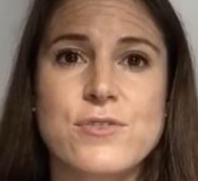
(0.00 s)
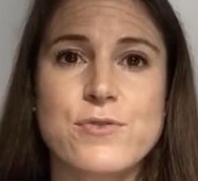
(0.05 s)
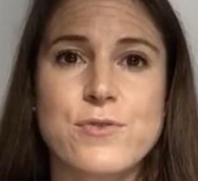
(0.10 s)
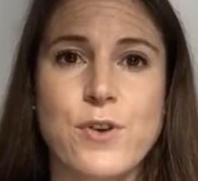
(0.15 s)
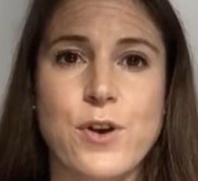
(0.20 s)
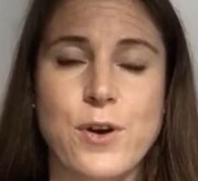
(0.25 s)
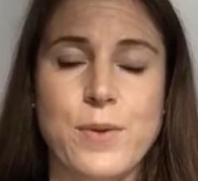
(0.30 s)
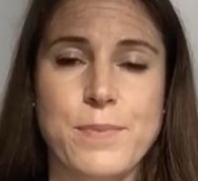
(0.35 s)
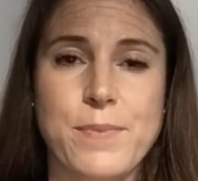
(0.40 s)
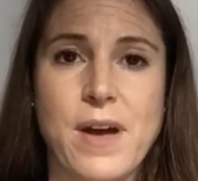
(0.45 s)

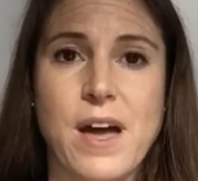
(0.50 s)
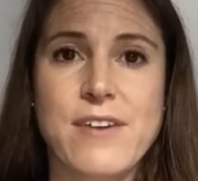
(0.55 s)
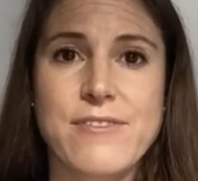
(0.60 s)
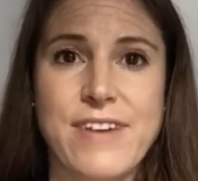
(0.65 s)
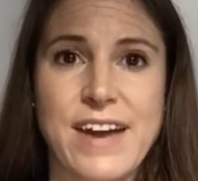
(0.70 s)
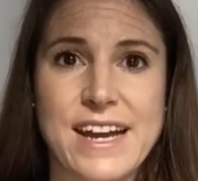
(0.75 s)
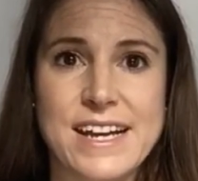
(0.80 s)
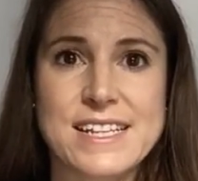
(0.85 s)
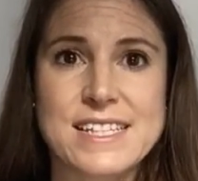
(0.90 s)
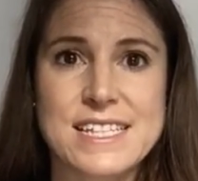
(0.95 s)
from a
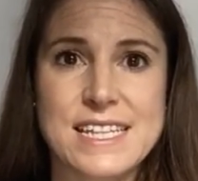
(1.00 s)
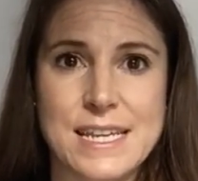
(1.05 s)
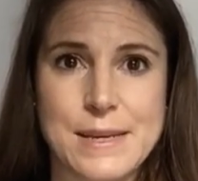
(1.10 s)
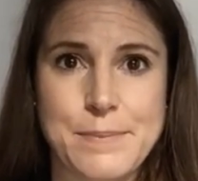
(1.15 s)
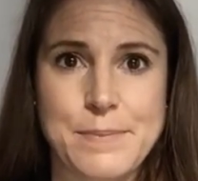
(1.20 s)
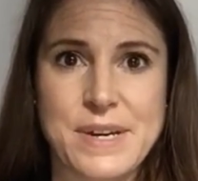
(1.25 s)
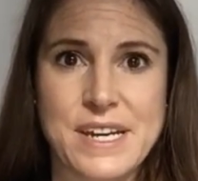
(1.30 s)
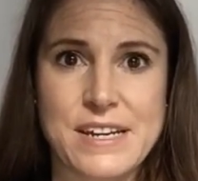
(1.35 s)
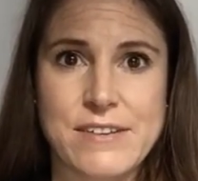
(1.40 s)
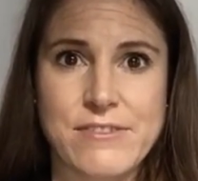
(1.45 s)

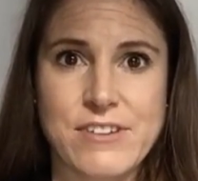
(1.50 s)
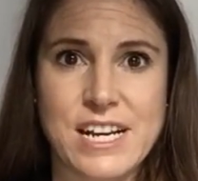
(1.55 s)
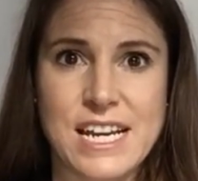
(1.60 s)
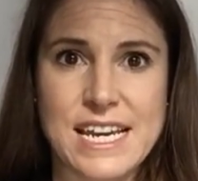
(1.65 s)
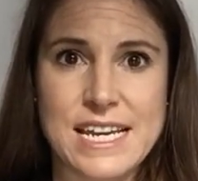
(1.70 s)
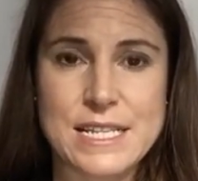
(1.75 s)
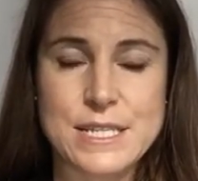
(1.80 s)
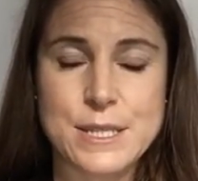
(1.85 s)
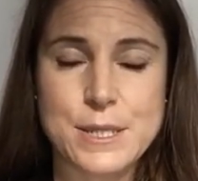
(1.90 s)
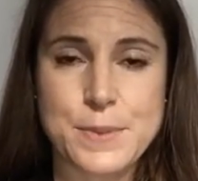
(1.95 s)
vaccine being
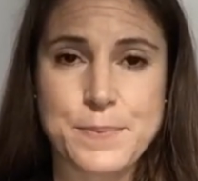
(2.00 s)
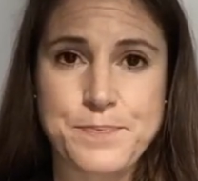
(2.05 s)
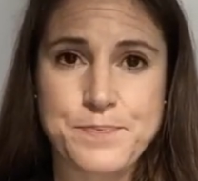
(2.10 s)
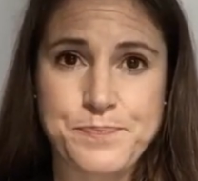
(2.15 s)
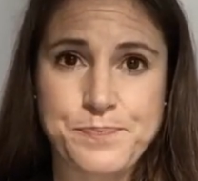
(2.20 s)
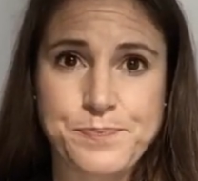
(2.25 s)
released.